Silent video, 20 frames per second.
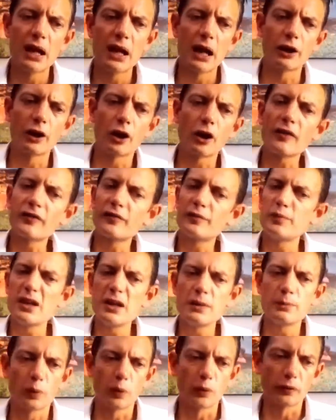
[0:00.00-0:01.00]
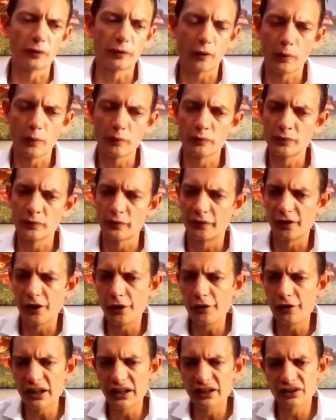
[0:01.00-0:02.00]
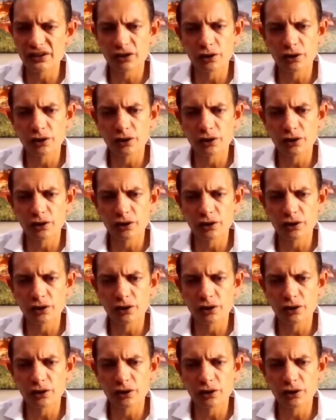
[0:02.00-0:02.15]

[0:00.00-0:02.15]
A lot of people from various